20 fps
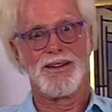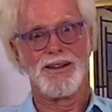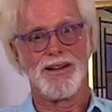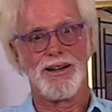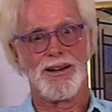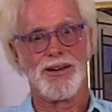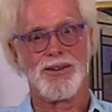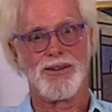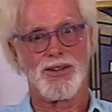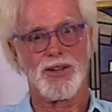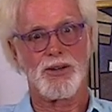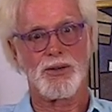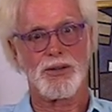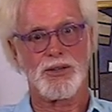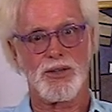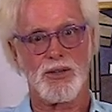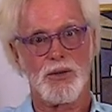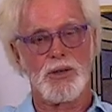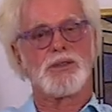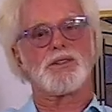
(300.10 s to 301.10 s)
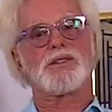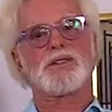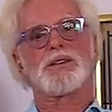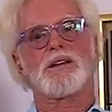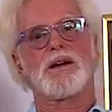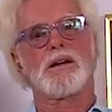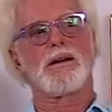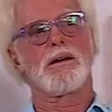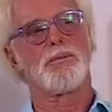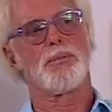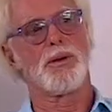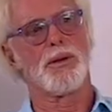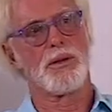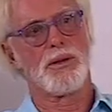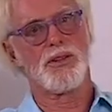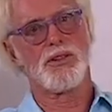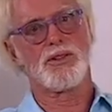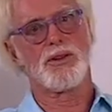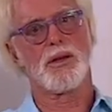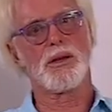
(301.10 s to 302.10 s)
you know, you're, you get stuck up here.
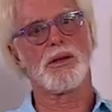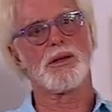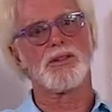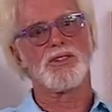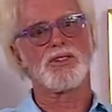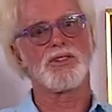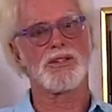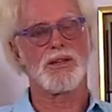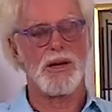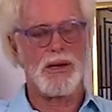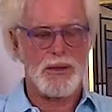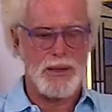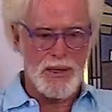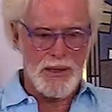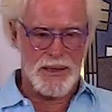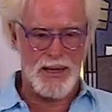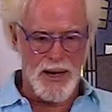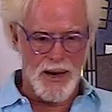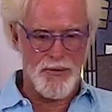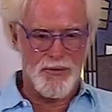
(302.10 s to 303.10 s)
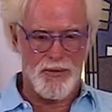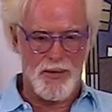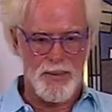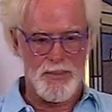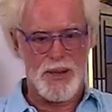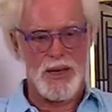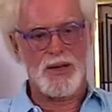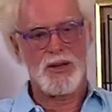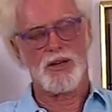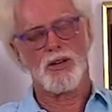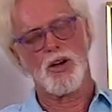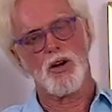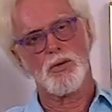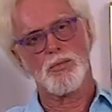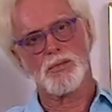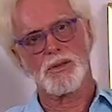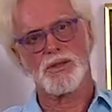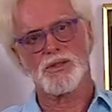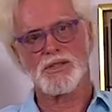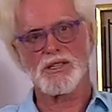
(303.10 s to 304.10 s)
You start getting stuck. That diaphragm, that
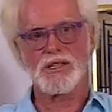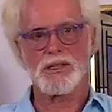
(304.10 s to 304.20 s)
dome gets